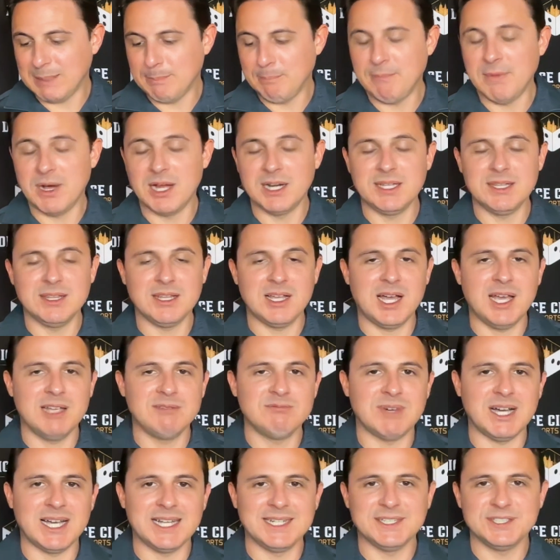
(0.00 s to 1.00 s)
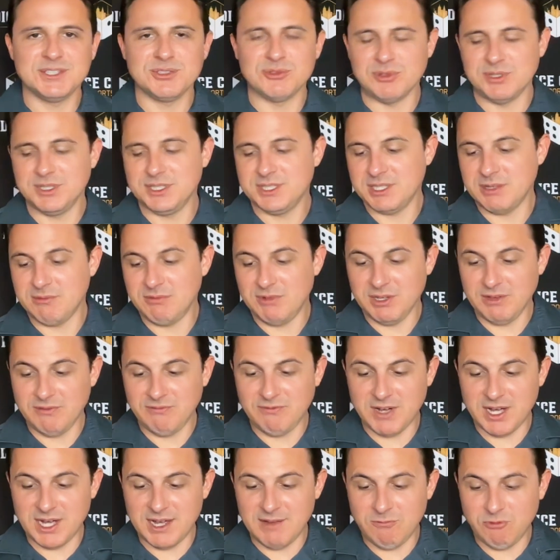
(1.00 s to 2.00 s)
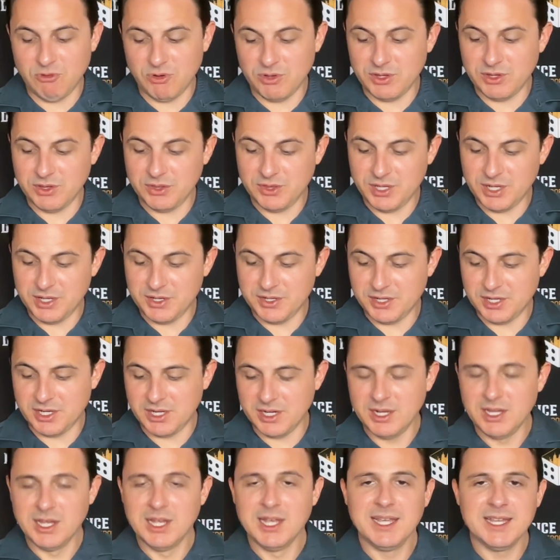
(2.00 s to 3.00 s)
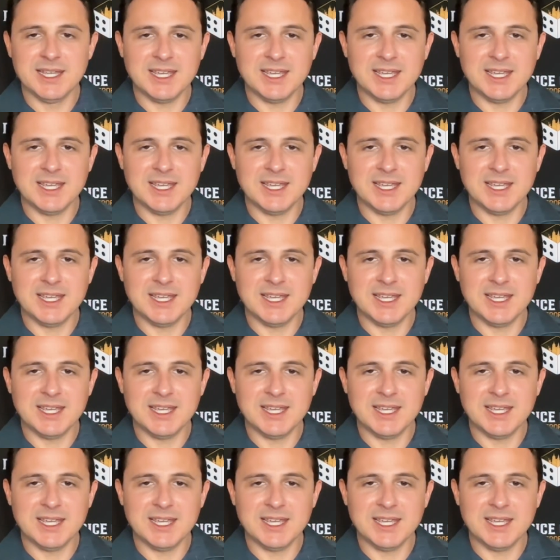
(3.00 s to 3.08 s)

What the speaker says: Money line -375 for the Thunder.